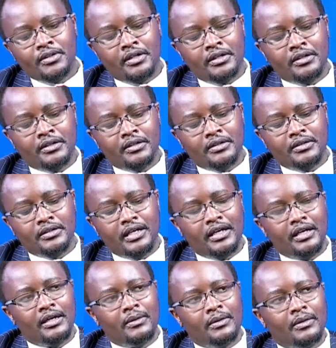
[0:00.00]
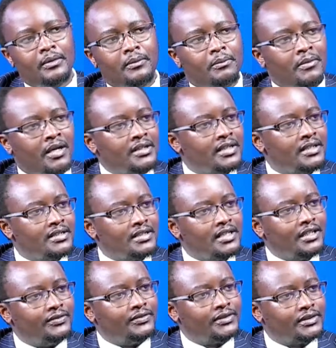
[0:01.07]
and their mother is
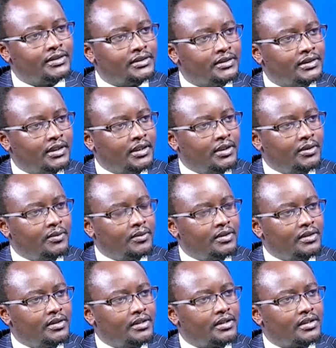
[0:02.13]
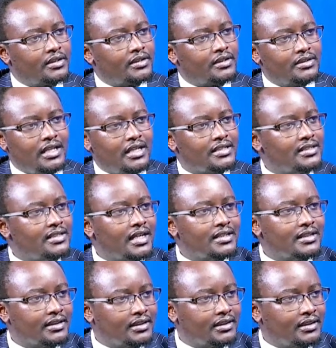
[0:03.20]
left with just
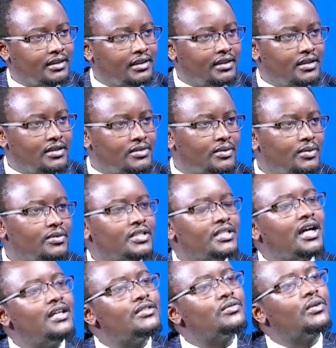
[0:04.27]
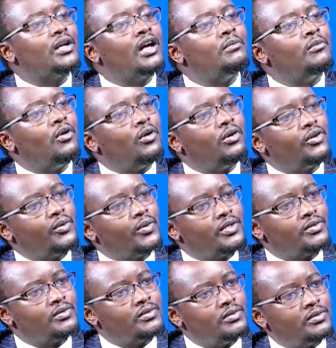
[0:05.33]
nothing. So she has to come all the way
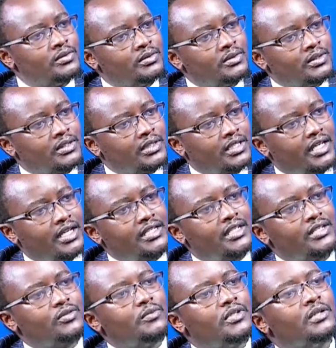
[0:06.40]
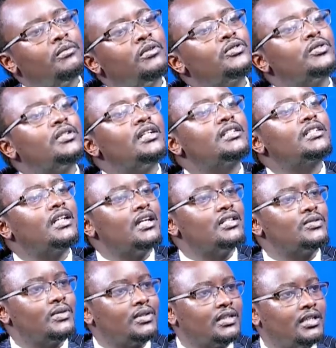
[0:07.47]
to Kenya to be able to get
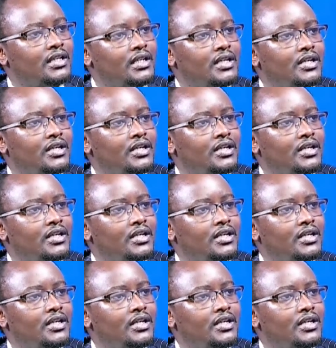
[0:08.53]
custody.